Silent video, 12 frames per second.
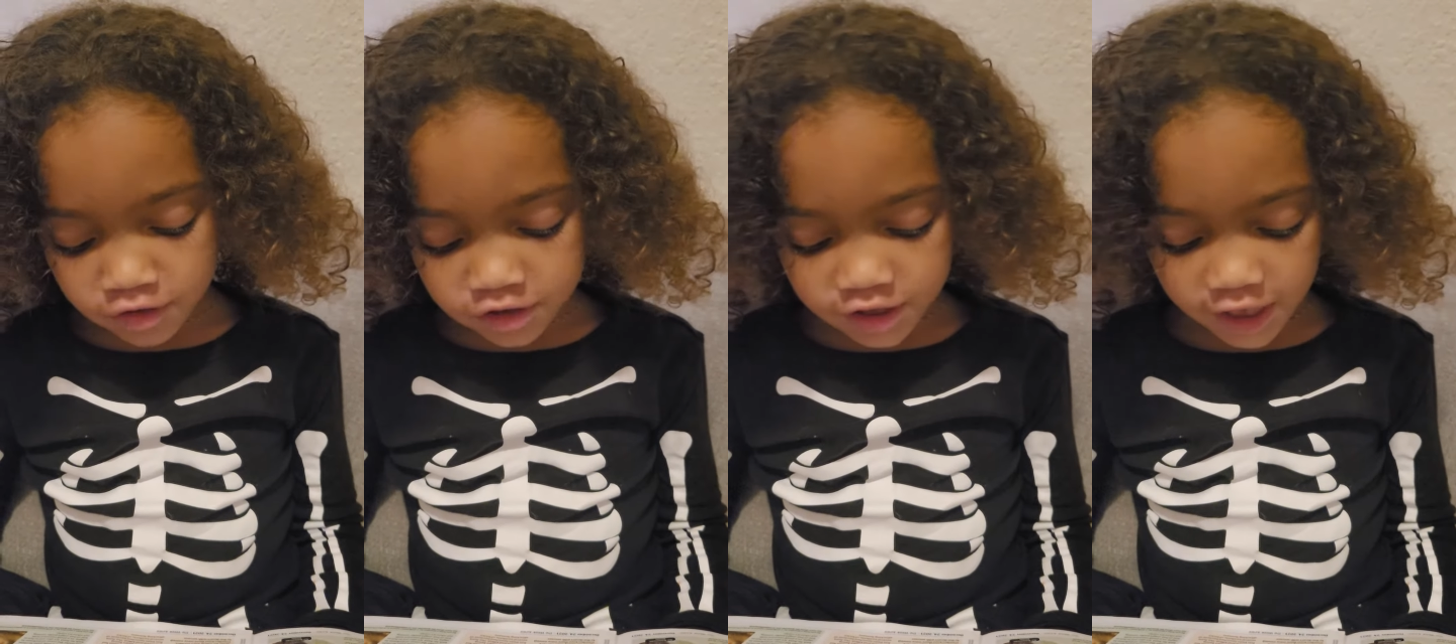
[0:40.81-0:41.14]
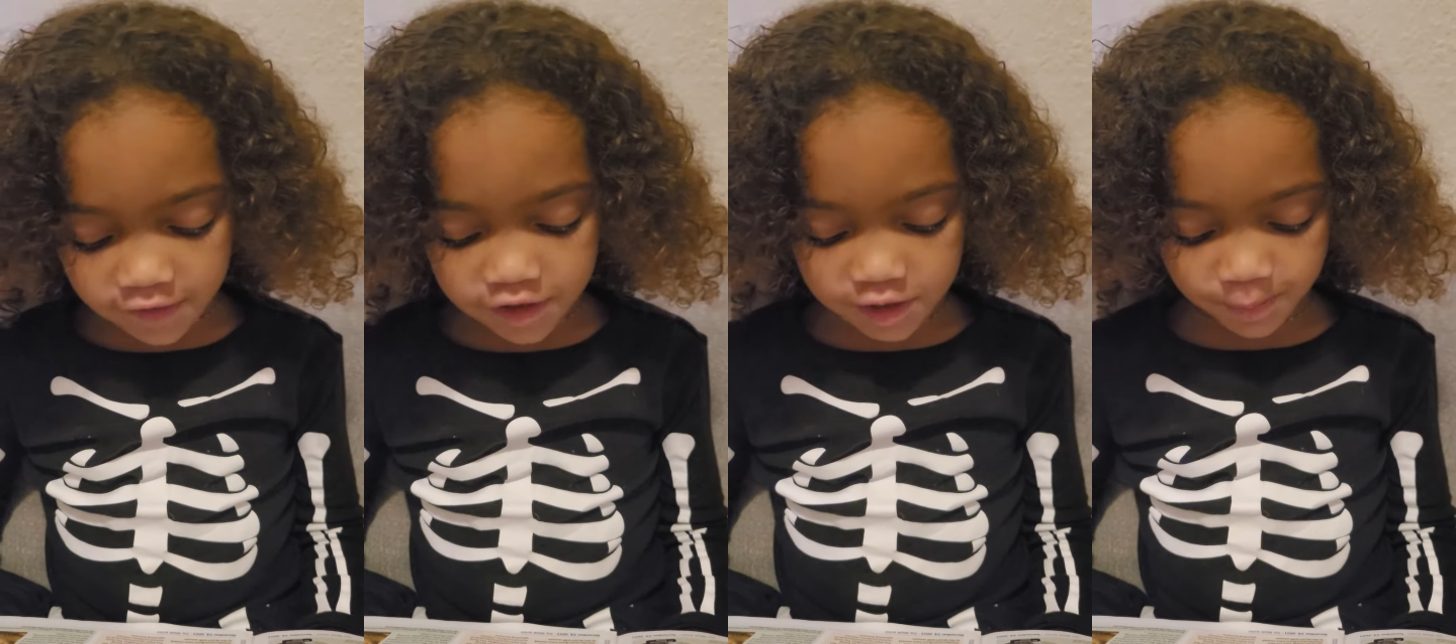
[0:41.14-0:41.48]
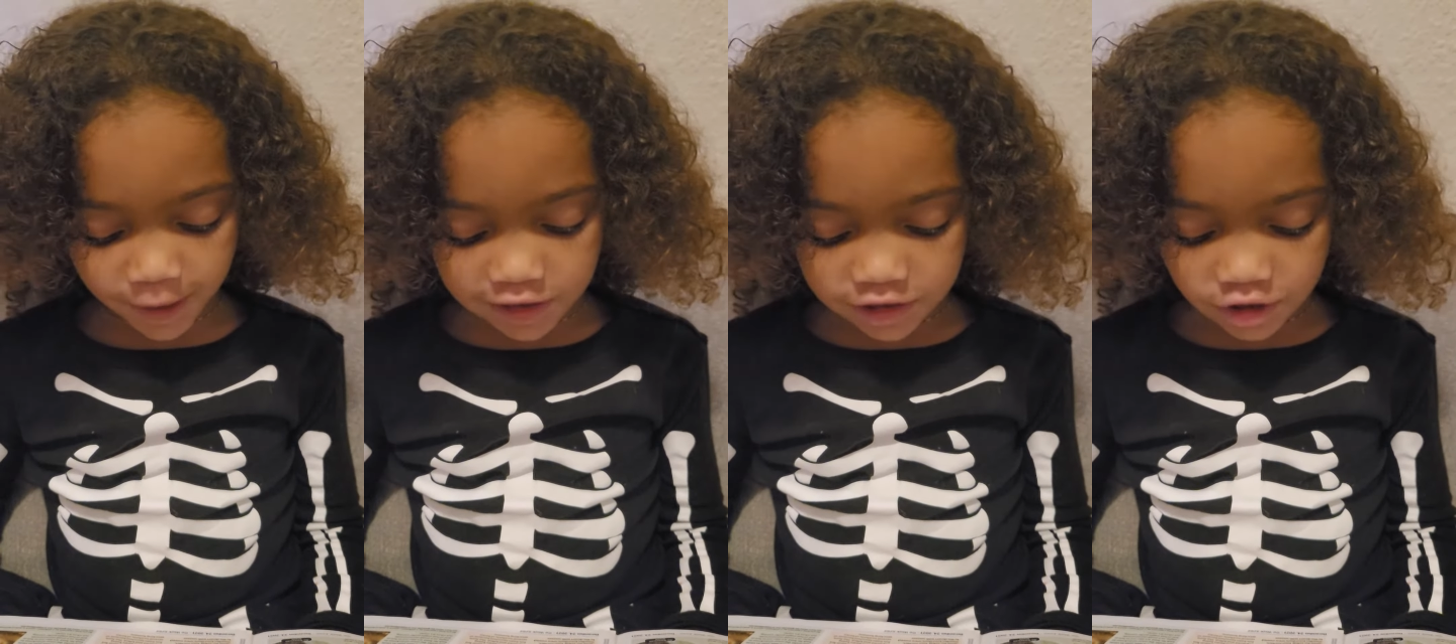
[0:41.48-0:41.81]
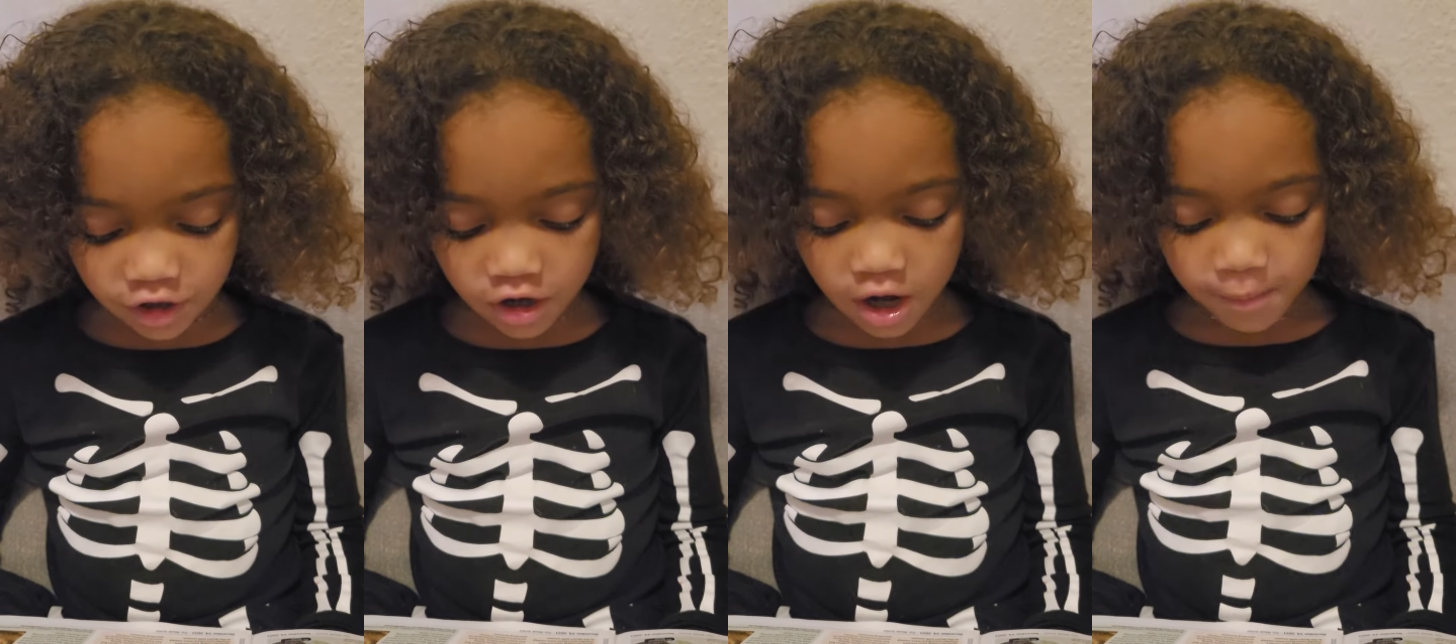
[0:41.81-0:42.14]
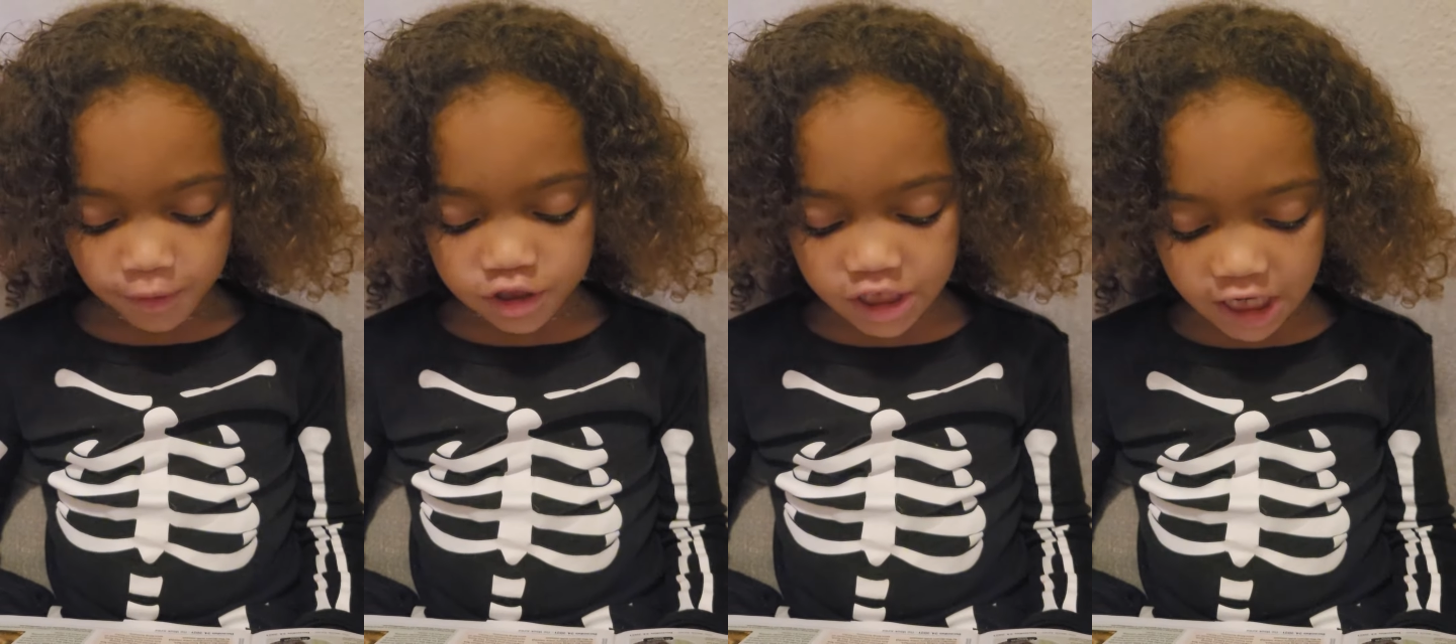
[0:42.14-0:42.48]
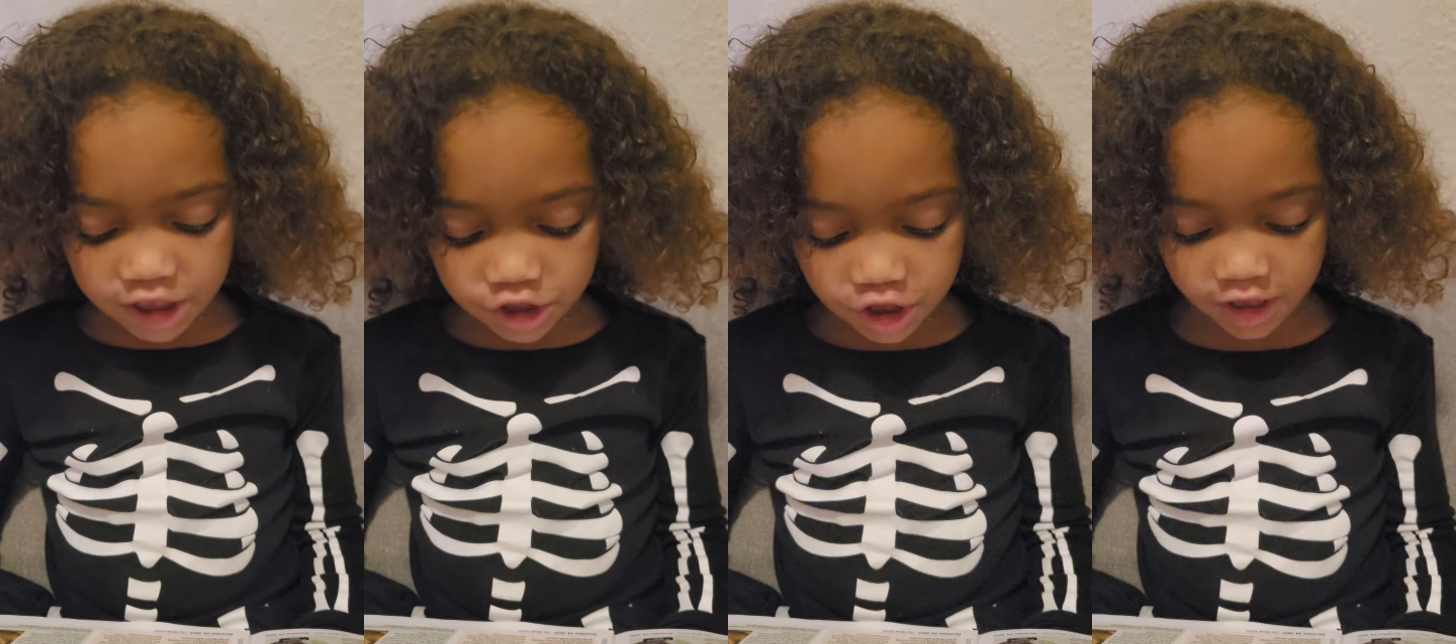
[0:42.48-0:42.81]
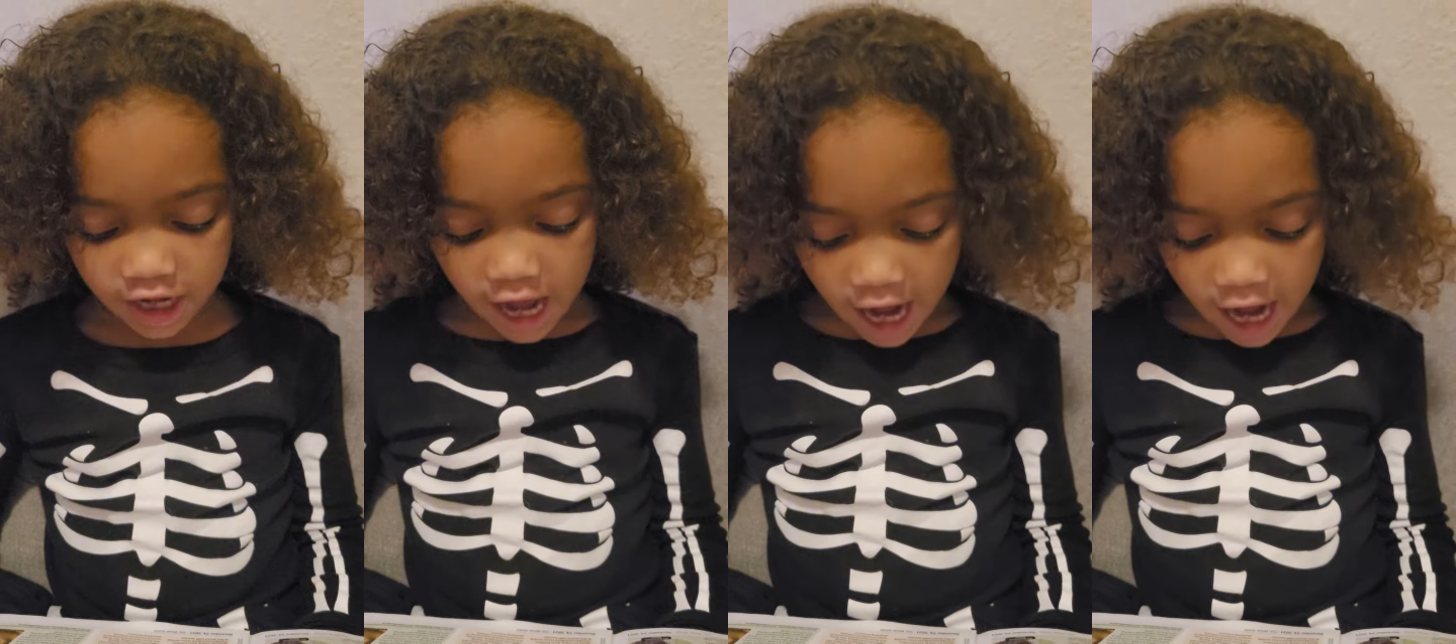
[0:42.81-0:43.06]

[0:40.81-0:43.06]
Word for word: receive special protection.